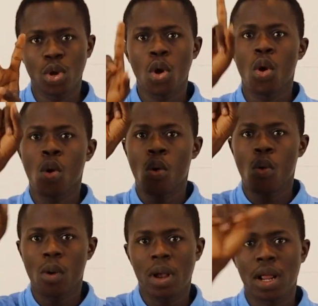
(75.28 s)
1
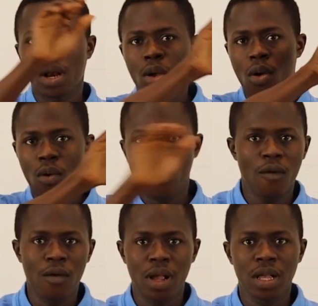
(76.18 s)
divided by square
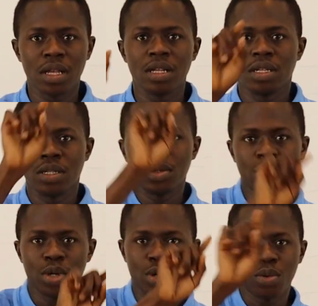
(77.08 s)
root of
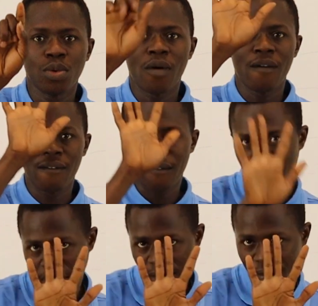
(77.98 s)
5
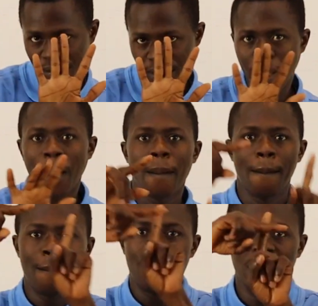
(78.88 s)

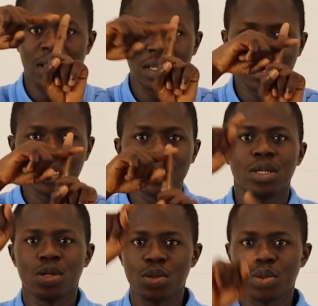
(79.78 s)
plus square root
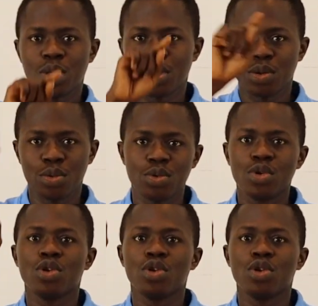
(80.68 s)
of 2.